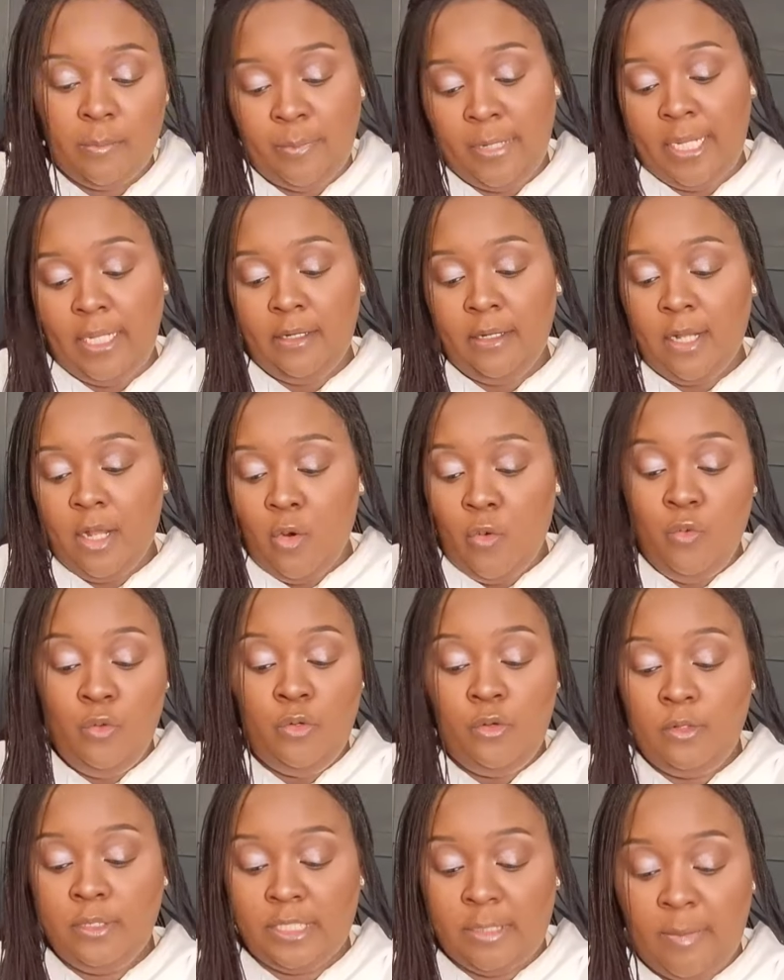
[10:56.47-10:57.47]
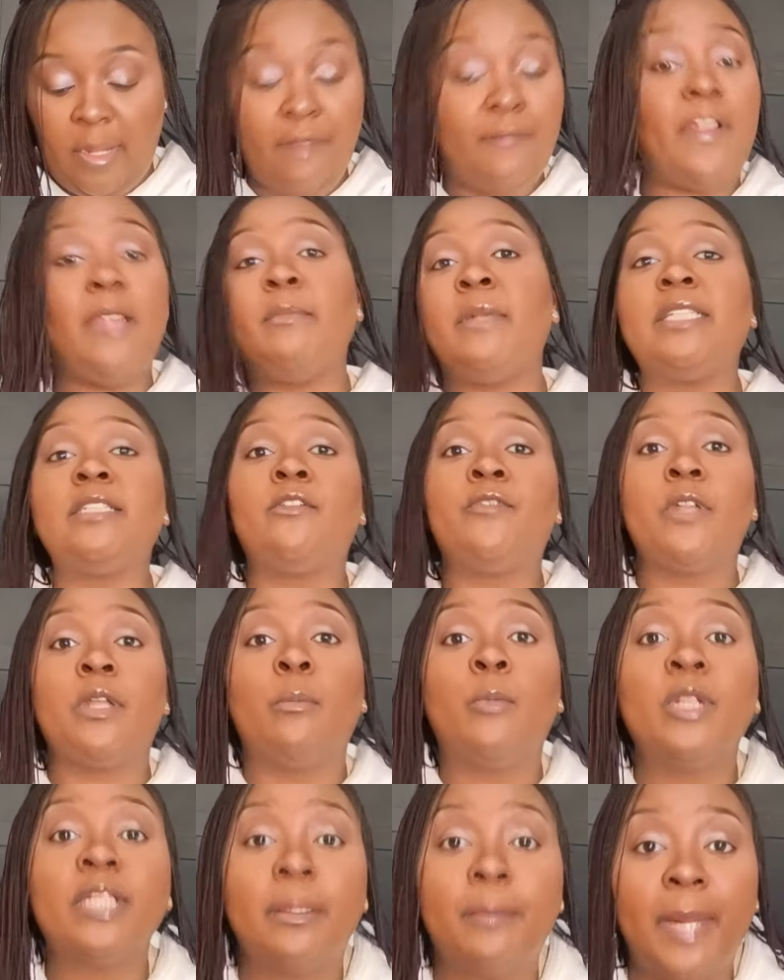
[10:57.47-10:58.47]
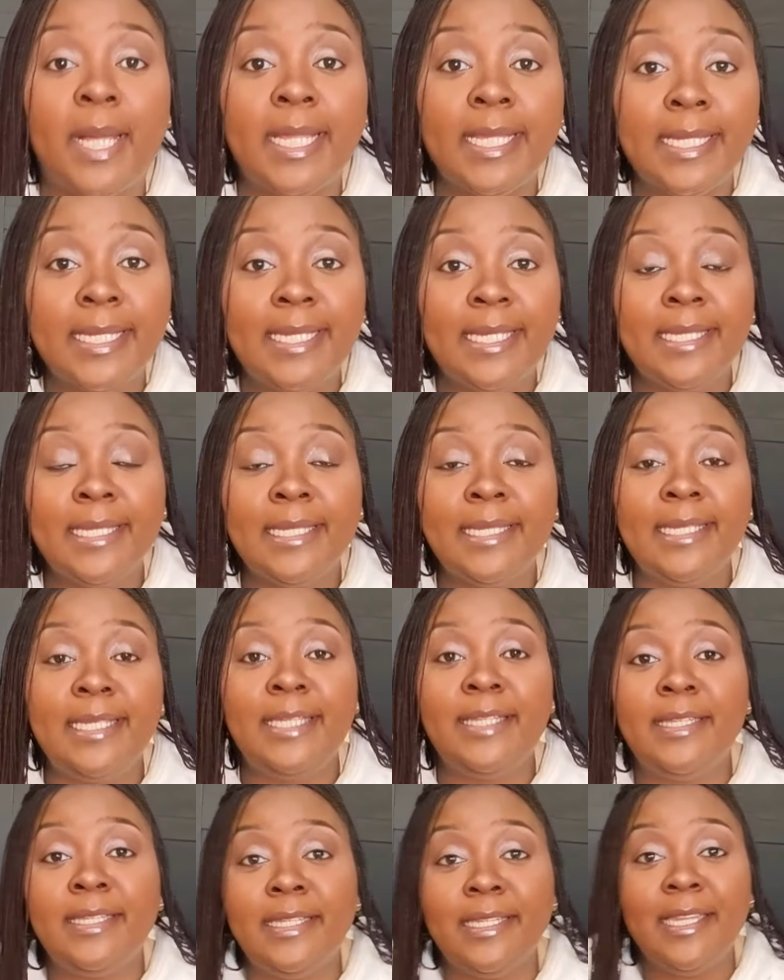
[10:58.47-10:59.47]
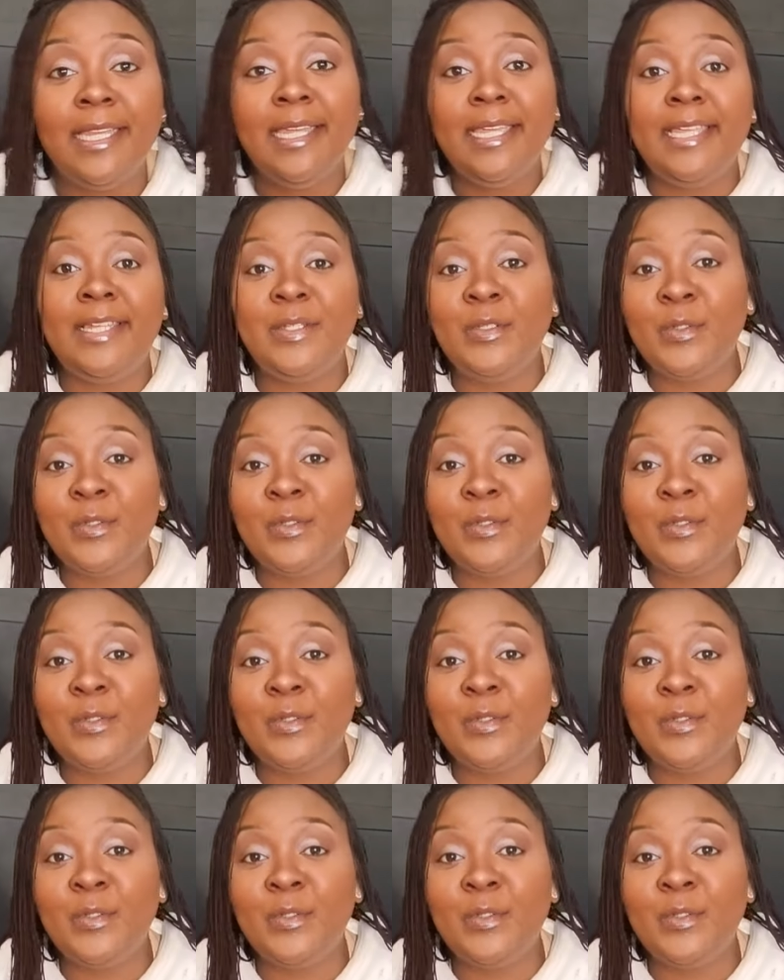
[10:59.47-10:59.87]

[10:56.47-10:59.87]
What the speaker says: but who knows, I might find myself in a motorbike in